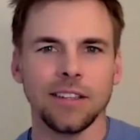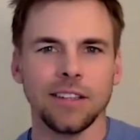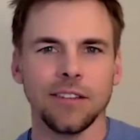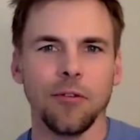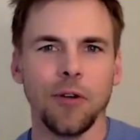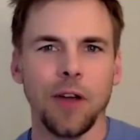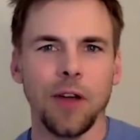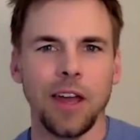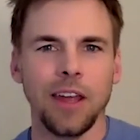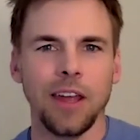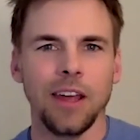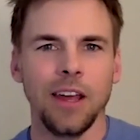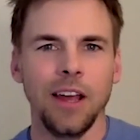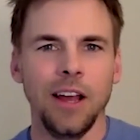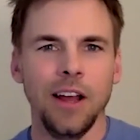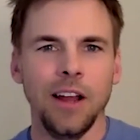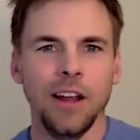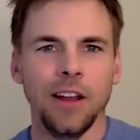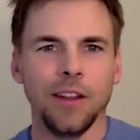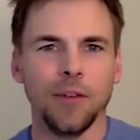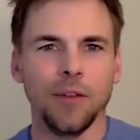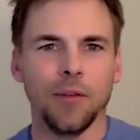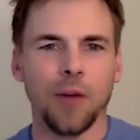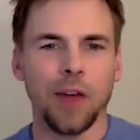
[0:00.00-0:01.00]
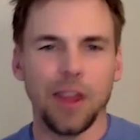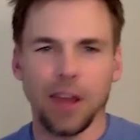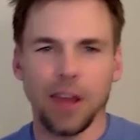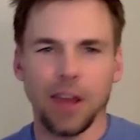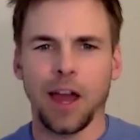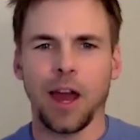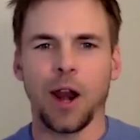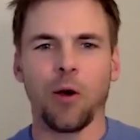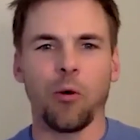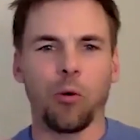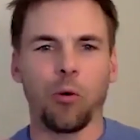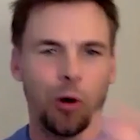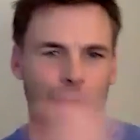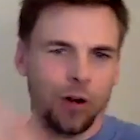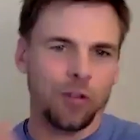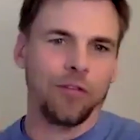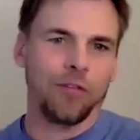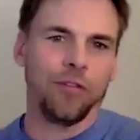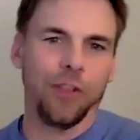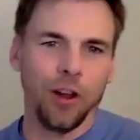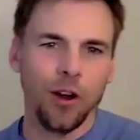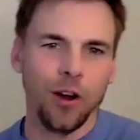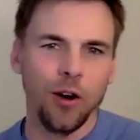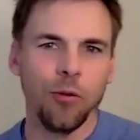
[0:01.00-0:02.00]
The way that kind of
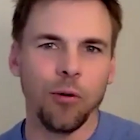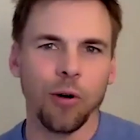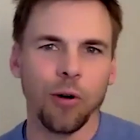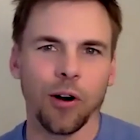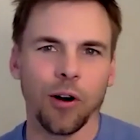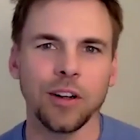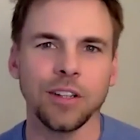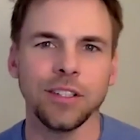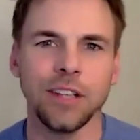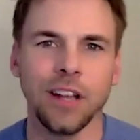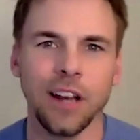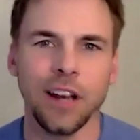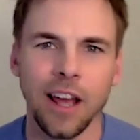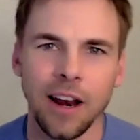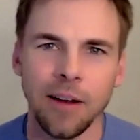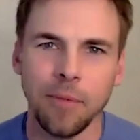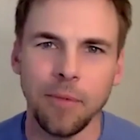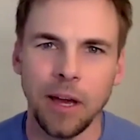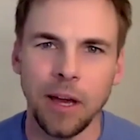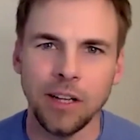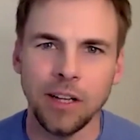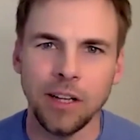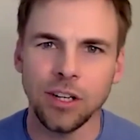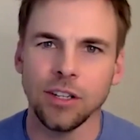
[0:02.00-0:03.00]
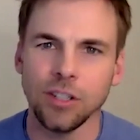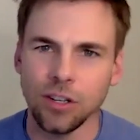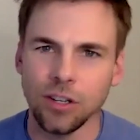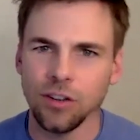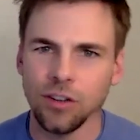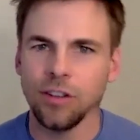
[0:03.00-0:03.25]
workflow works in animation is you